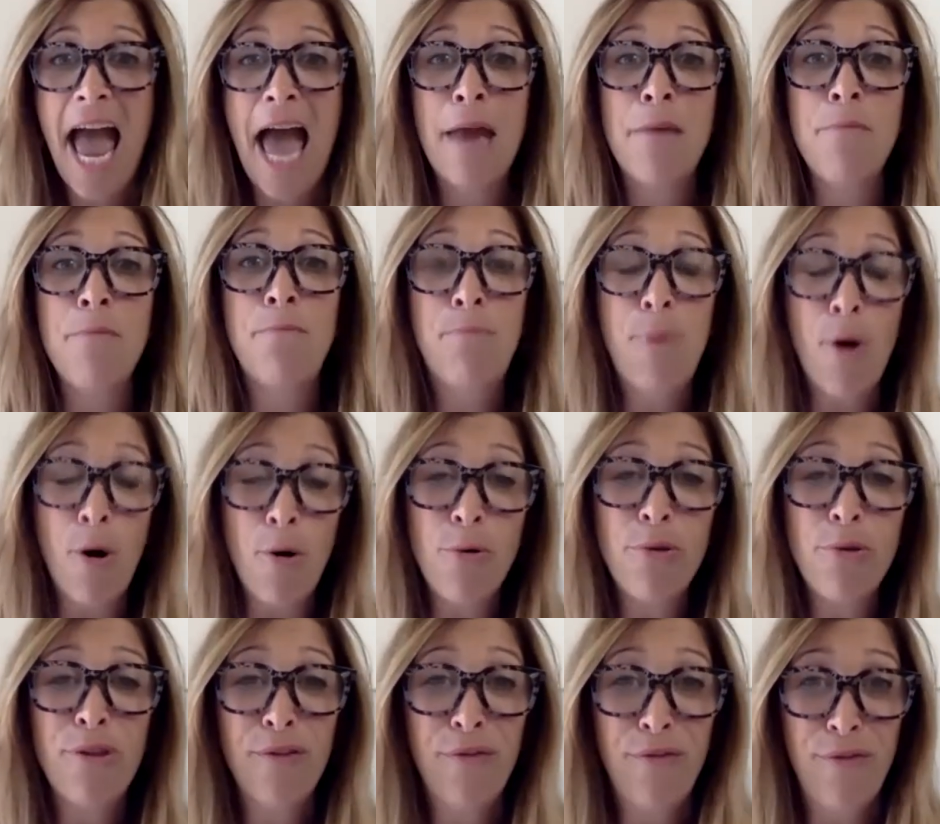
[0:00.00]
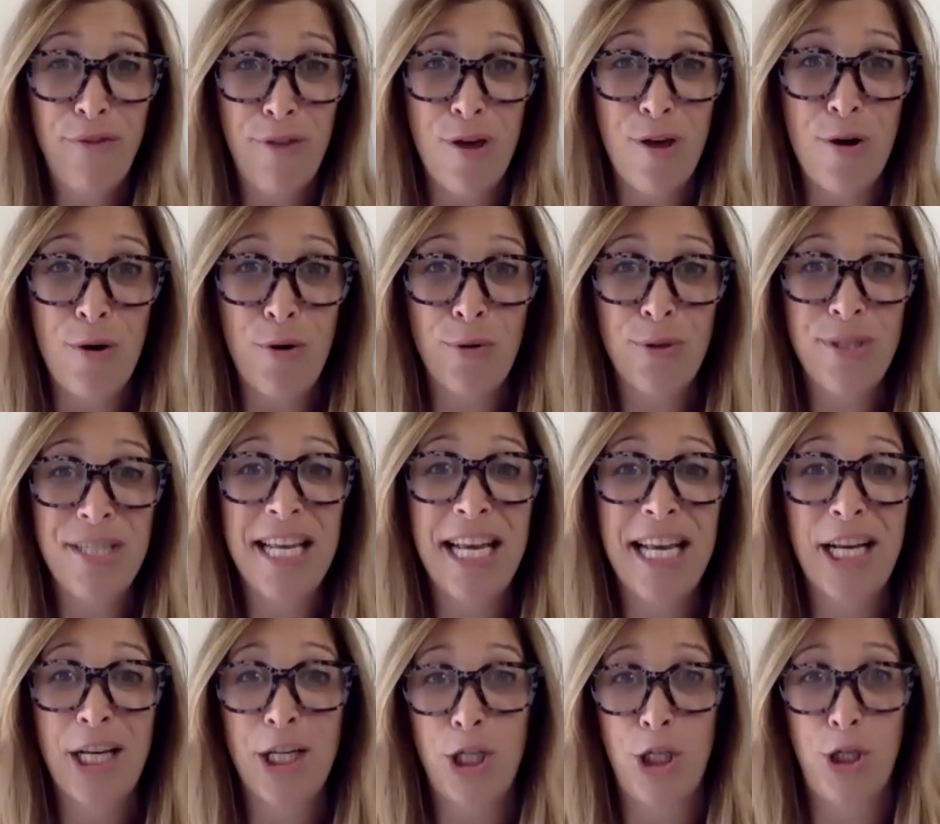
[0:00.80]
And both of
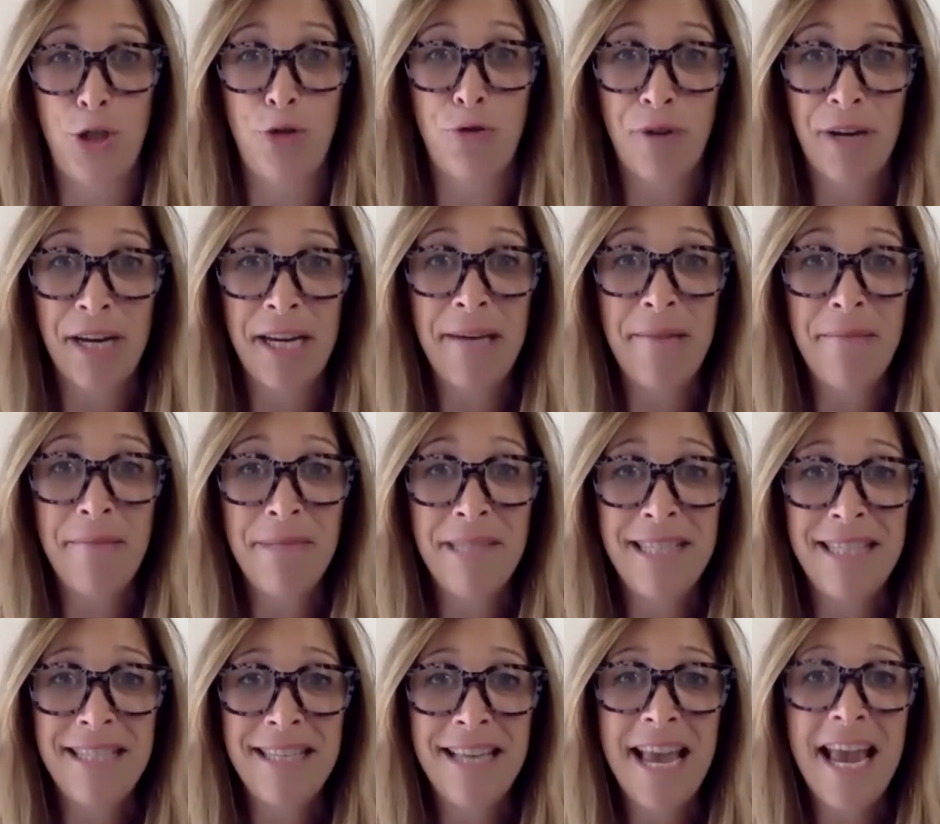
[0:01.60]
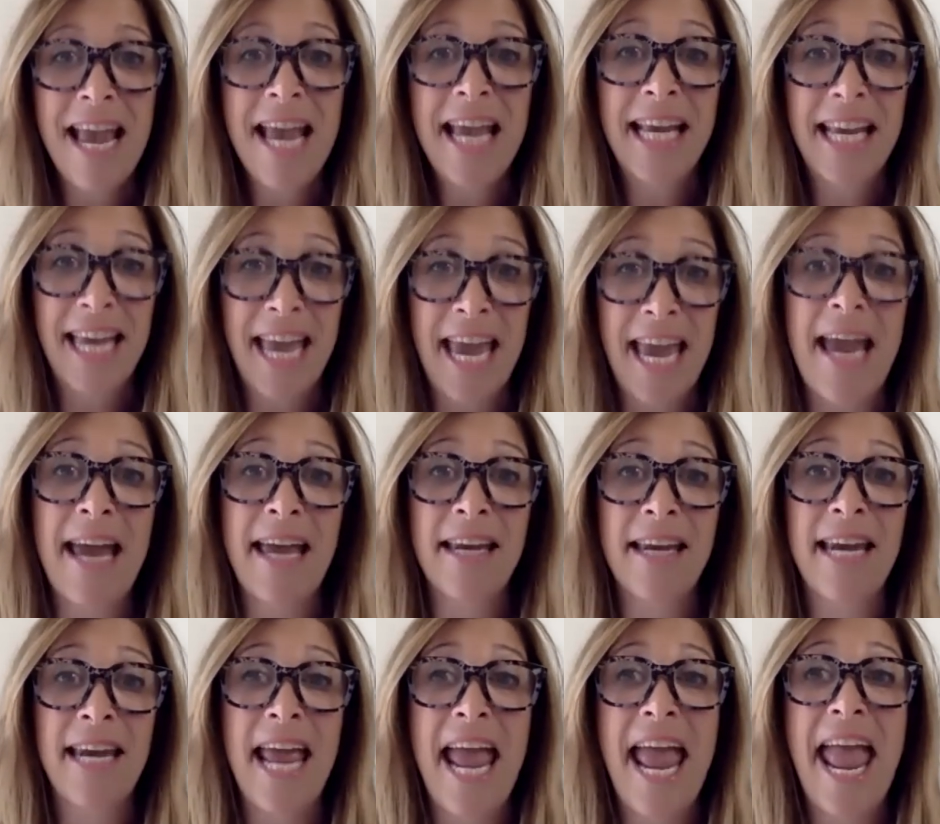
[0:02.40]
those extremes
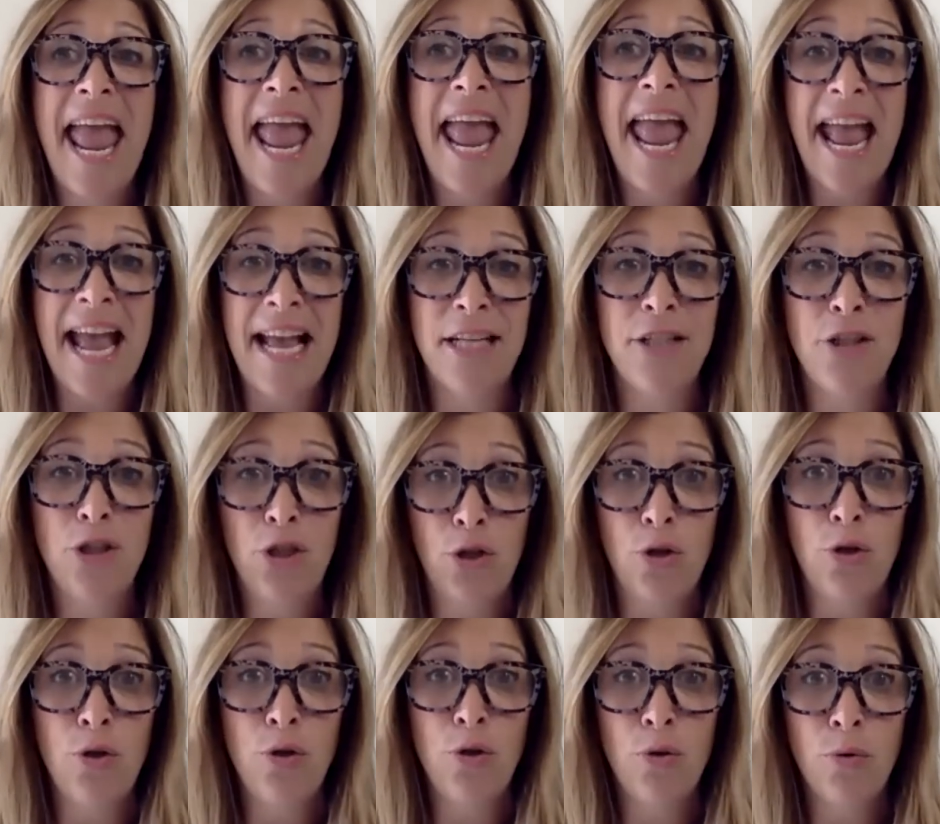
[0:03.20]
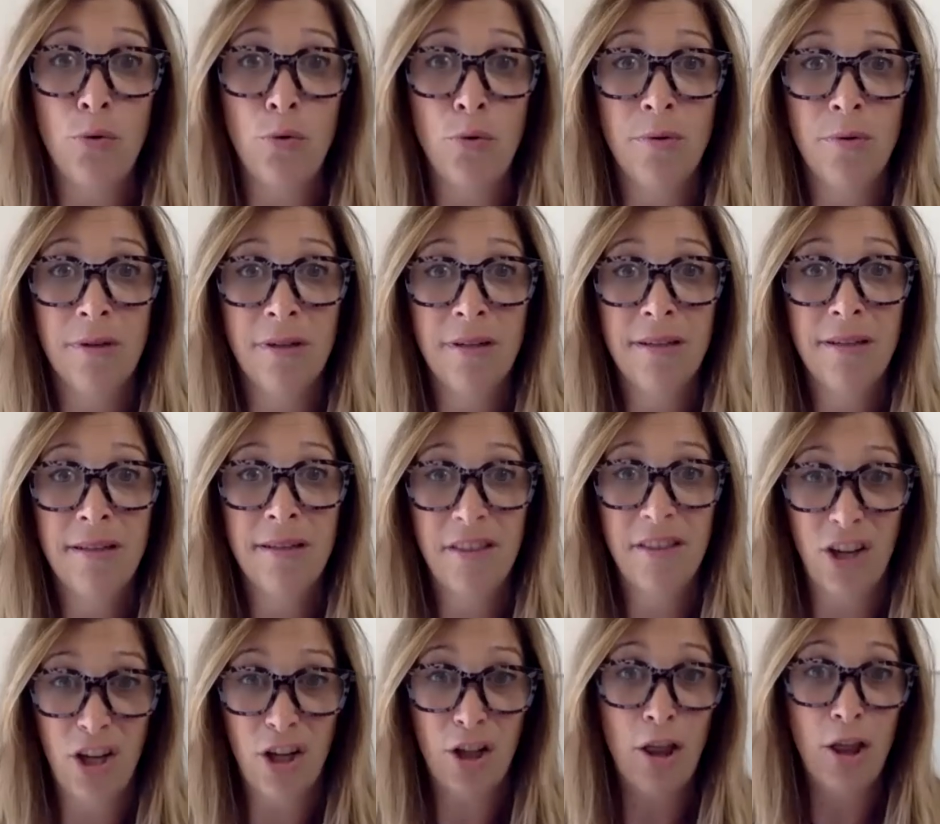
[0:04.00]
can add to
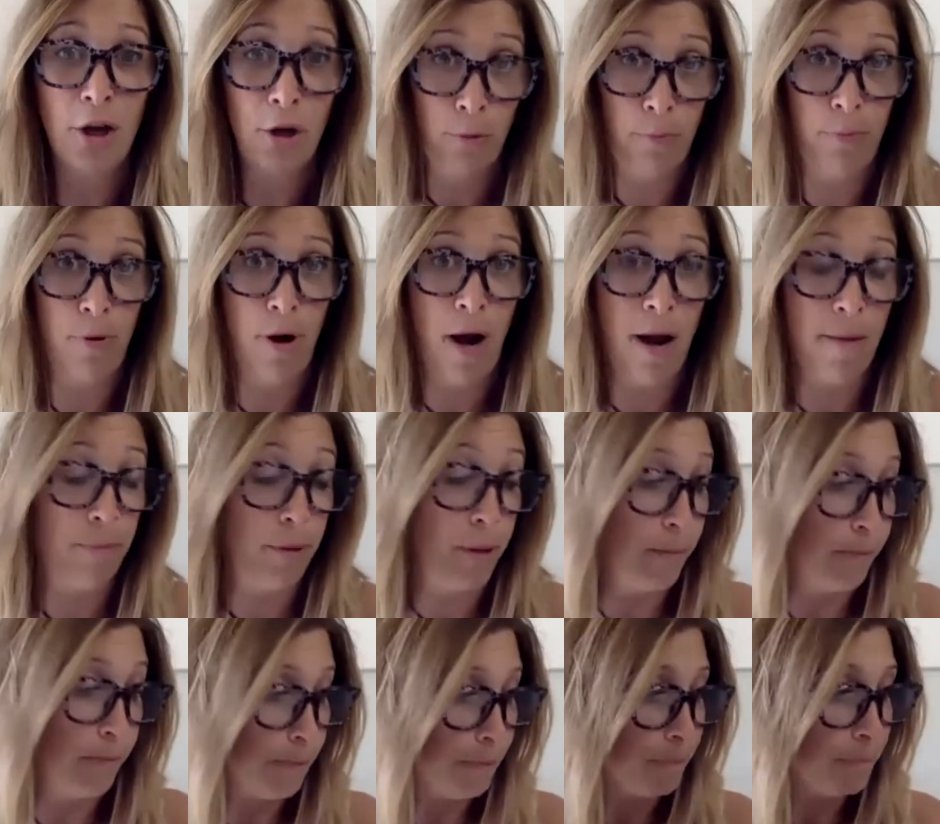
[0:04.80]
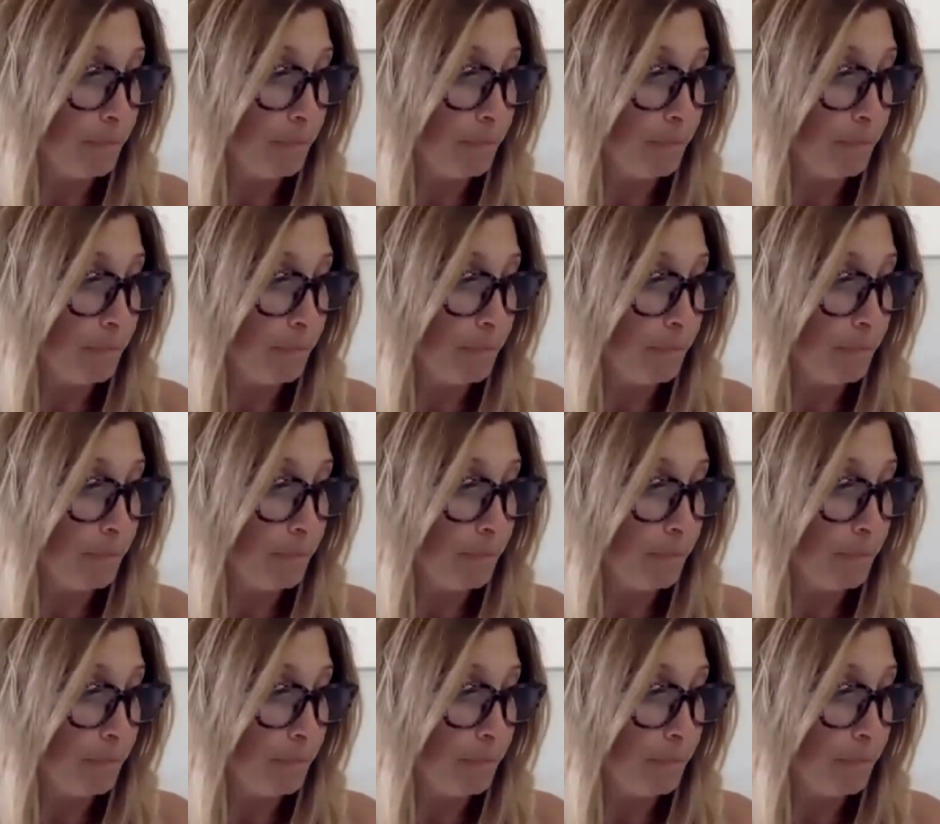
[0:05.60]
the clutter problem.